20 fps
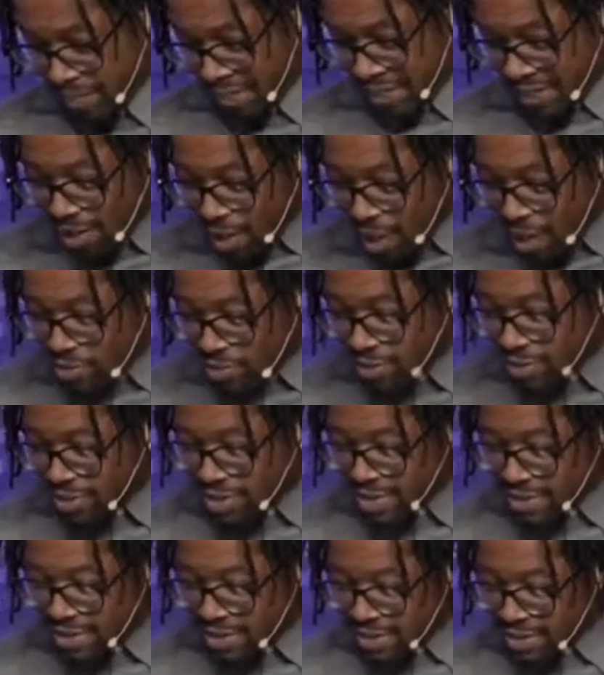And he also
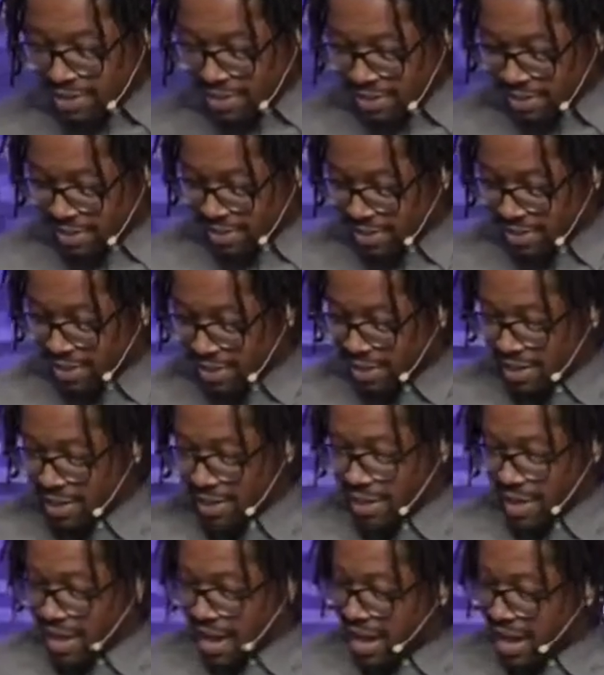says this,
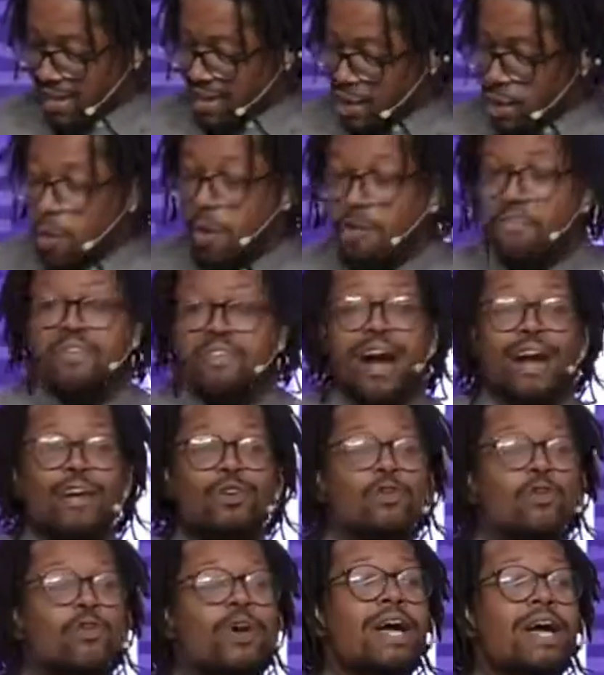and you will
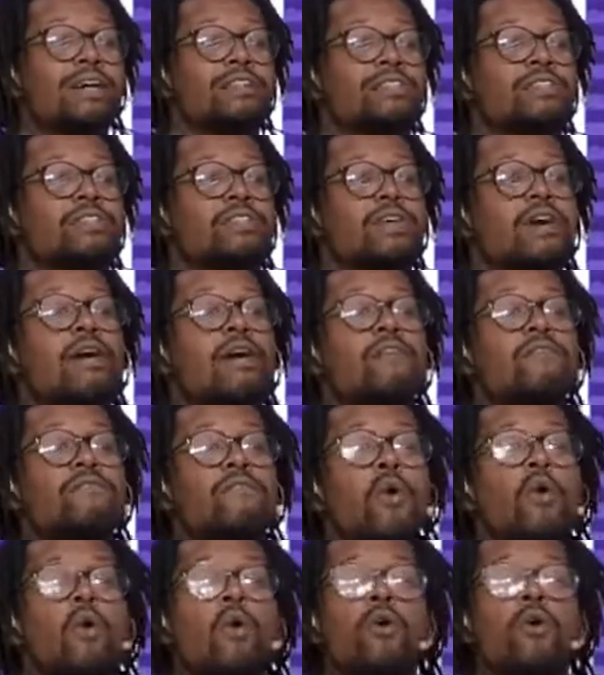find rest
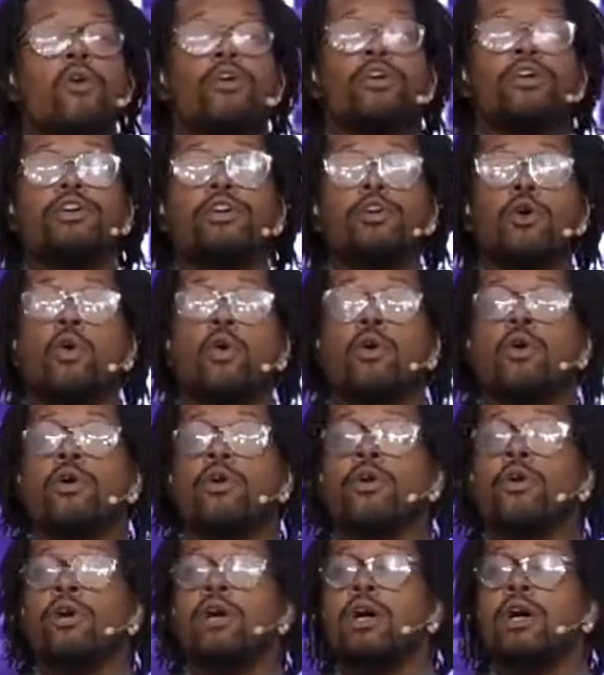for
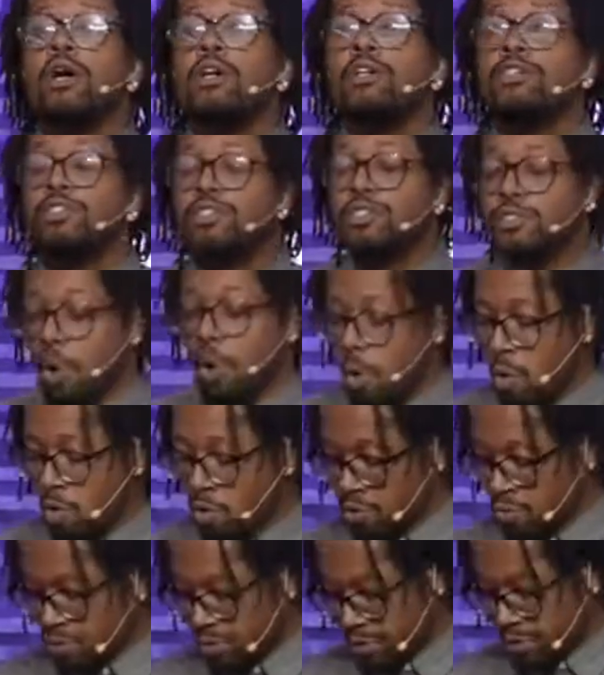your souls.